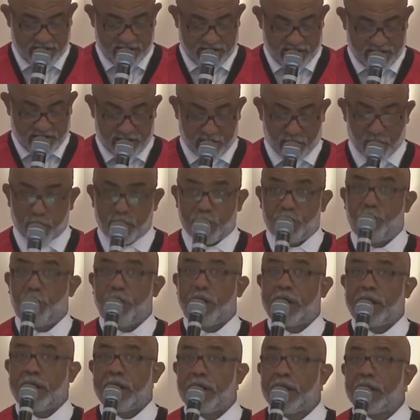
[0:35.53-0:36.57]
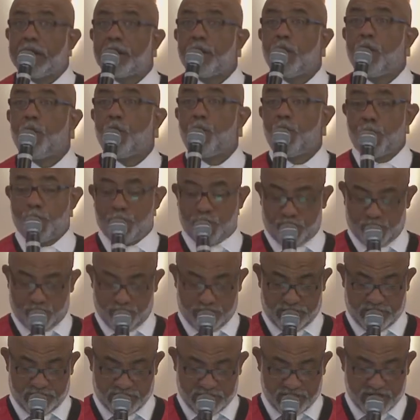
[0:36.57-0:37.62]
and we're bringing it home
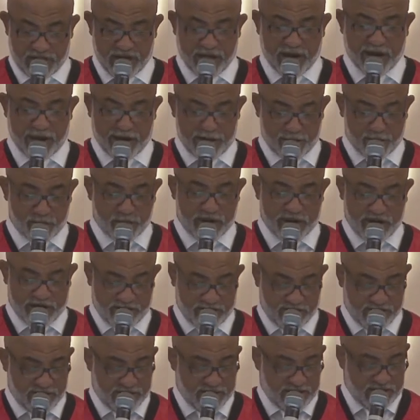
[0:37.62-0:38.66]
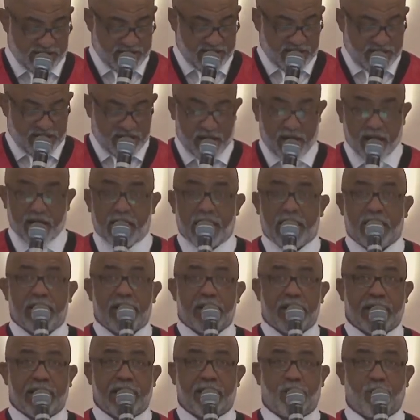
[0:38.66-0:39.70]
today. Amen. Uh,
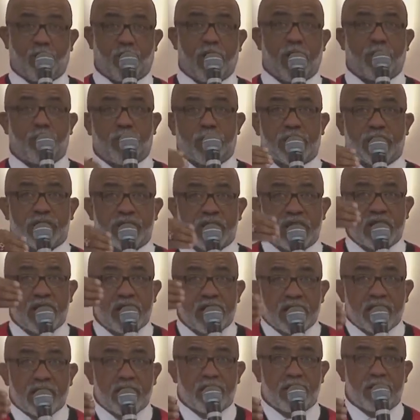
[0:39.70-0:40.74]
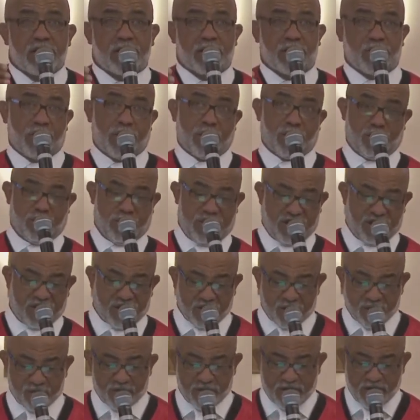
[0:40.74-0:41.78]
it represented Union
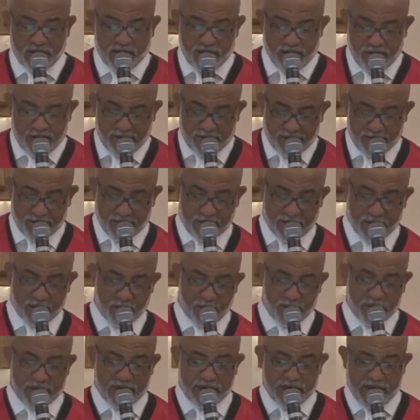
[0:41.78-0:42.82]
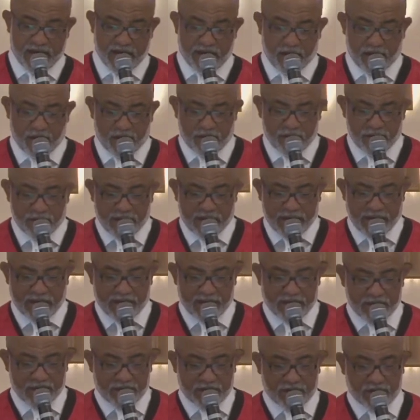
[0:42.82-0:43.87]
Bethel, uh, but now,
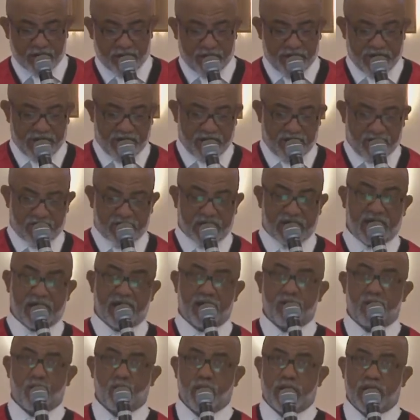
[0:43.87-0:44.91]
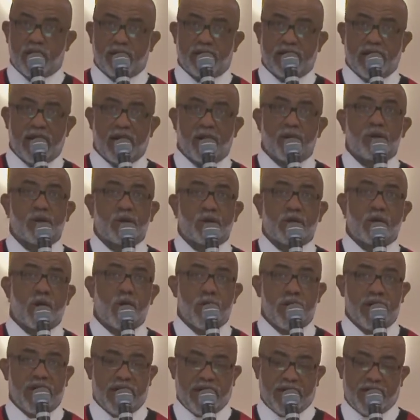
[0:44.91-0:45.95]
as so many have said, we are now
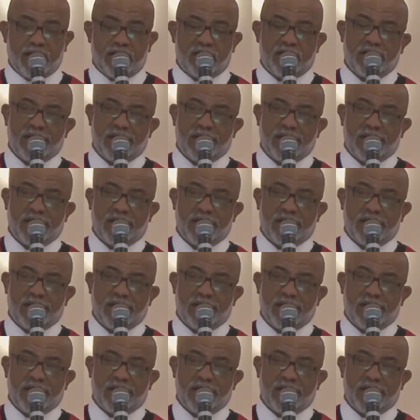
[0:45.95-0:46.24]
sewing it